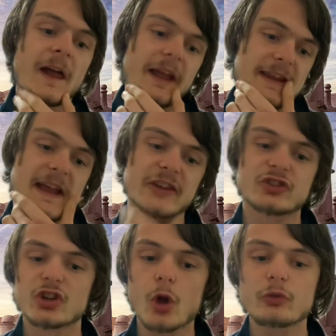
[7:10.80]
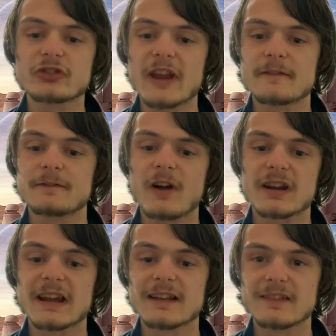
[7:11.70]
He has to go save
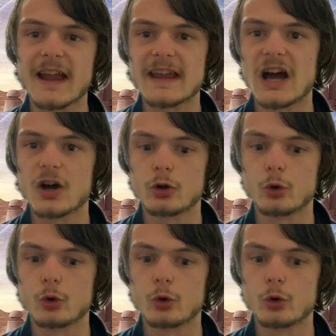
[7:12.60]
fucking Leia,